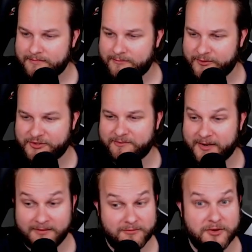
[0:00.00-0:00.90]
Would you
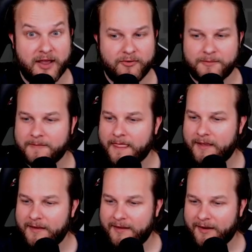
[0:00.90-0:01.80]
admit it? Never.
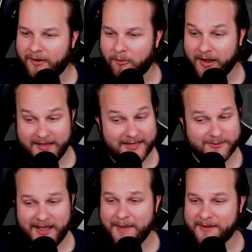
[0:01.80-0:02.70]
Oh, what? Yeah, that's
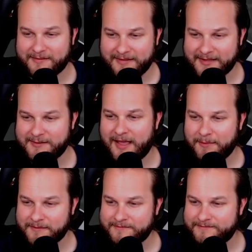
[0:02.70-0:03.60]
what happened.
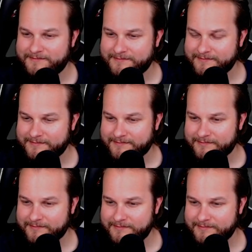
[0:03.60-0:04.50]

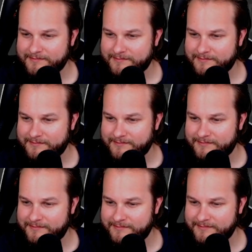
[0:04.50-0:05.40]

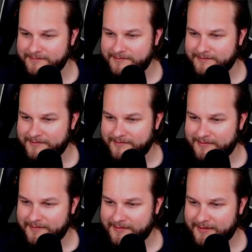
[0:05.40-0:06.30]
Mm-hmm.
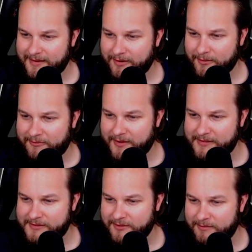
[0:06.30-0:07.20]
Yeah, her
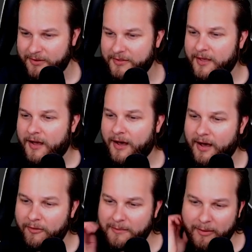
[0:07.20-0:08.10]
face turned both.
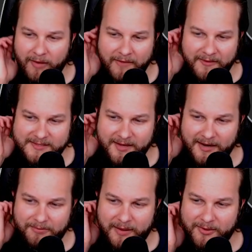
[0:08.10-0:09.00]
What my wife has done,
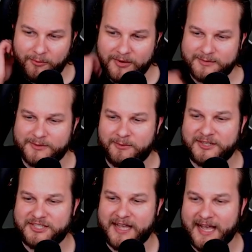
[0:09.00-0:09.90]
it probably the worst, was when
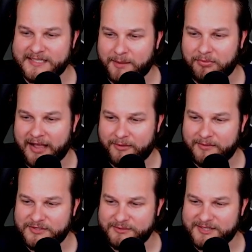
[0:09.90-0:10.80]
she asked a black one
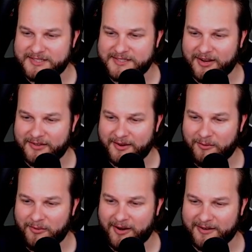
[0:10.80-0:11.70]
if she was snuggling a
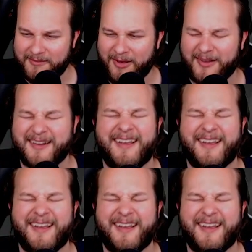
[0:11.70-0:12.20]
watermelon.